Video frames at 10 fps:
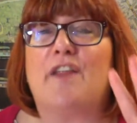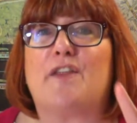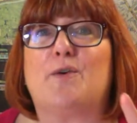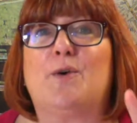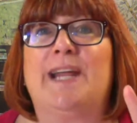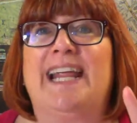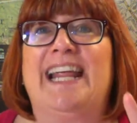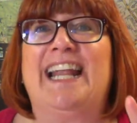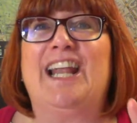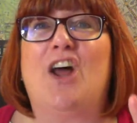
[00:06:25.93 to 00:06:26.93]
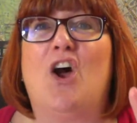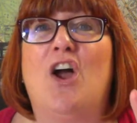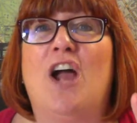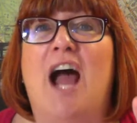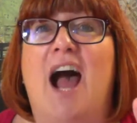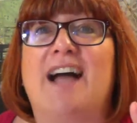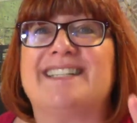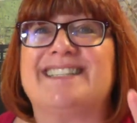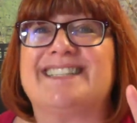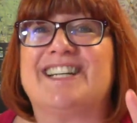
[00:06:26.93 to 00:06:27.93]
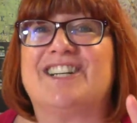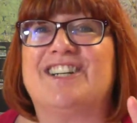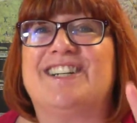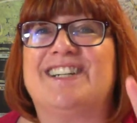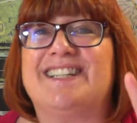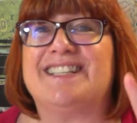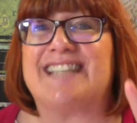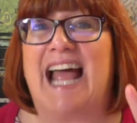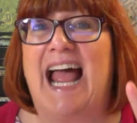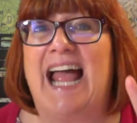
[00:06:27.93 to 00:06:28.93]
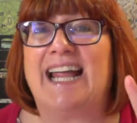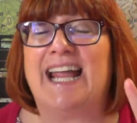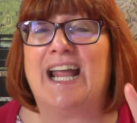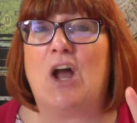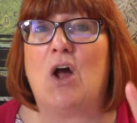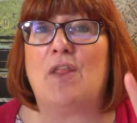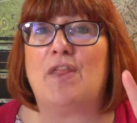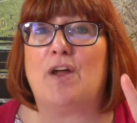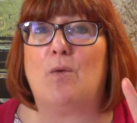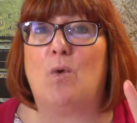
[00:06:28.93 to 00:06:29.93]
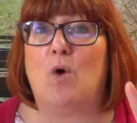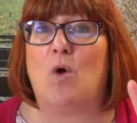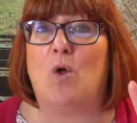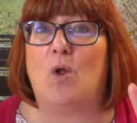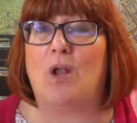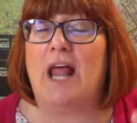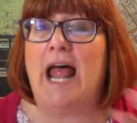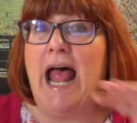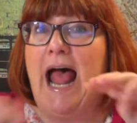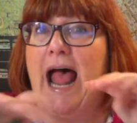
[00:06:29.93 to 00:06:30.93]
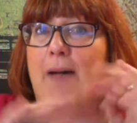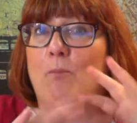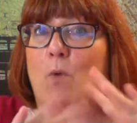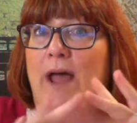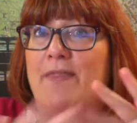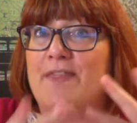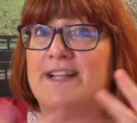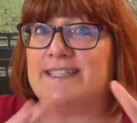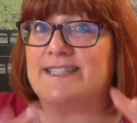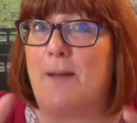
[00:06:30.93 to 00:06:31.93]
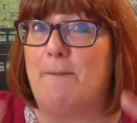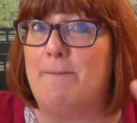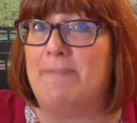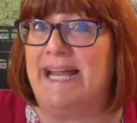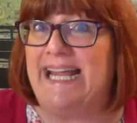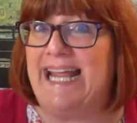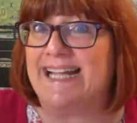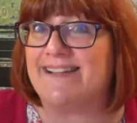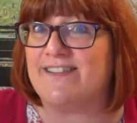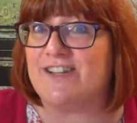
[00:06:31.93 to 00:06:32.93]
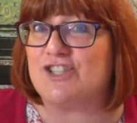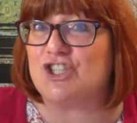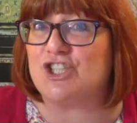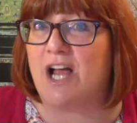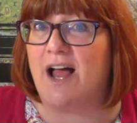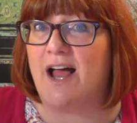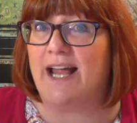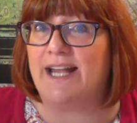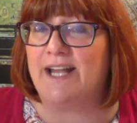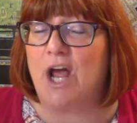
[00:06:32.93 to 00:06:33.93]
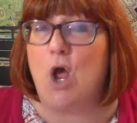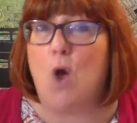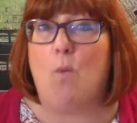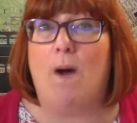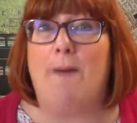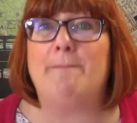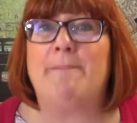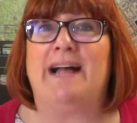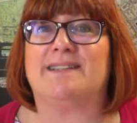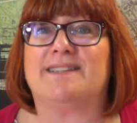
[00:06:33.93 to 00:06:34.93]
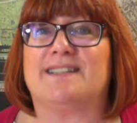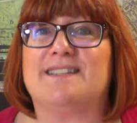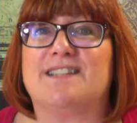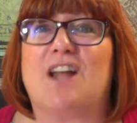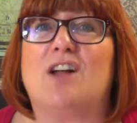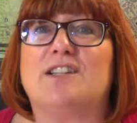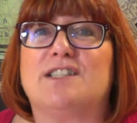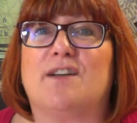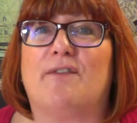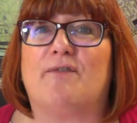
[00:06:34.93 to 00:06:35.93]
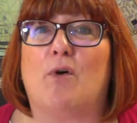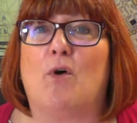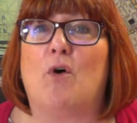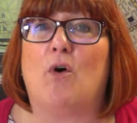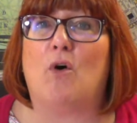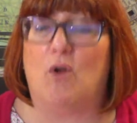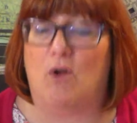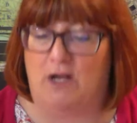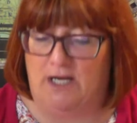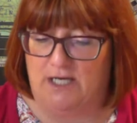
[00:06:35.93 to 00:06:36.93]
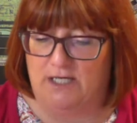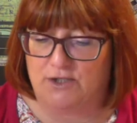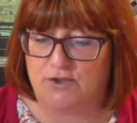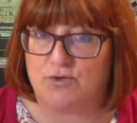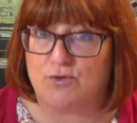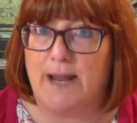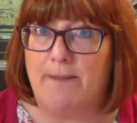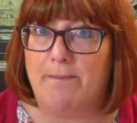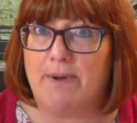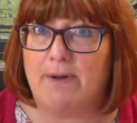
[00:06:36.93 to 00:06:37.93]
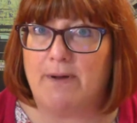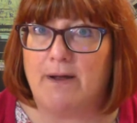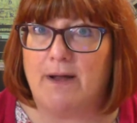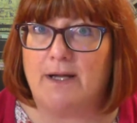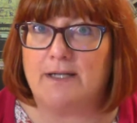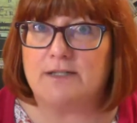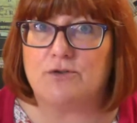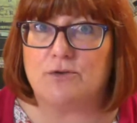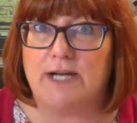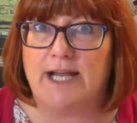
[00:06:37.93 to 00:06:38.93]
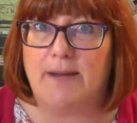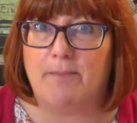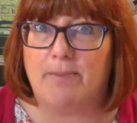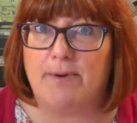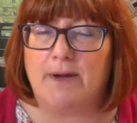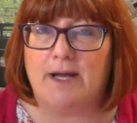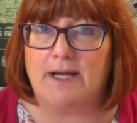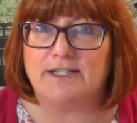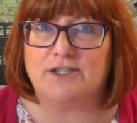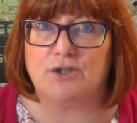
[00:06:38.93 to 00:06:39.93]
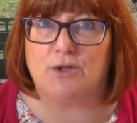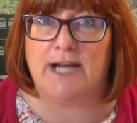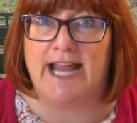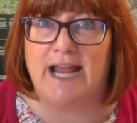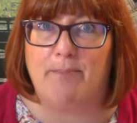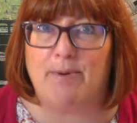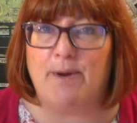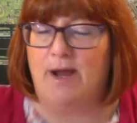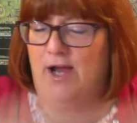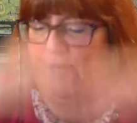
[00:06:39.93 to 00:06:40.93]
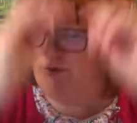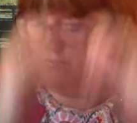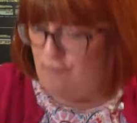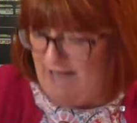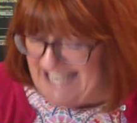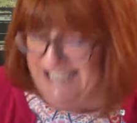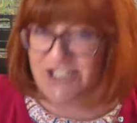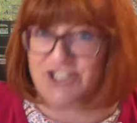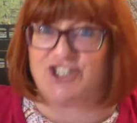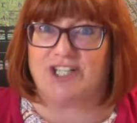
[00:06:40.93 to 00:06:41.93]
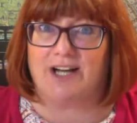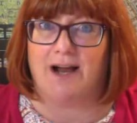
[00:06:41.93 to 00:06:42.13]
3 long icicles hanging on the wall. And when the sun begins to shine, one melts and starts to fall. Drip, drip, drip, crash!